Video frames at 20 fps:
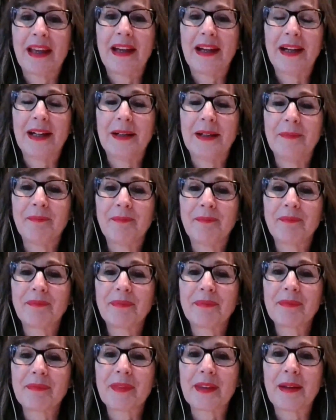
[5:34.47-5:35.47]

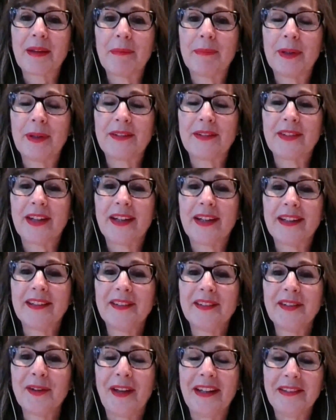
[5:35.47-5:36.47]
But
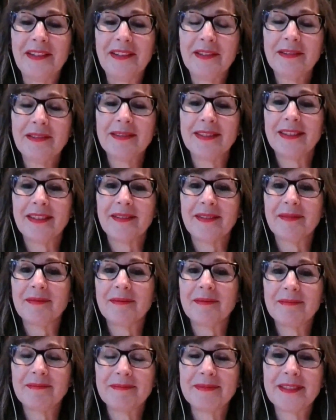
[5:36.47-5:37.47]
until then,
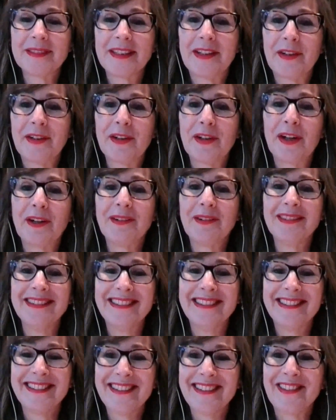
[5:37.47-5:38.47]
here you go.
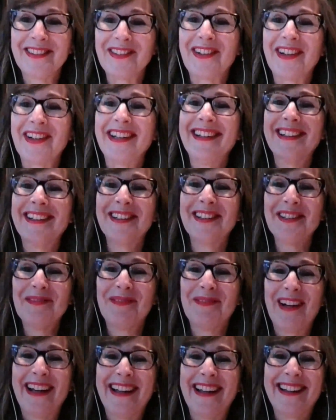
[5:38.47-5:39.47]
Enjoy.
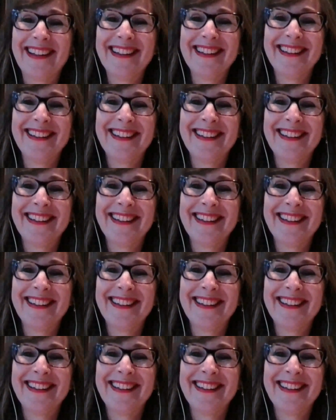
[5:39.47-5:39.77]
Bye.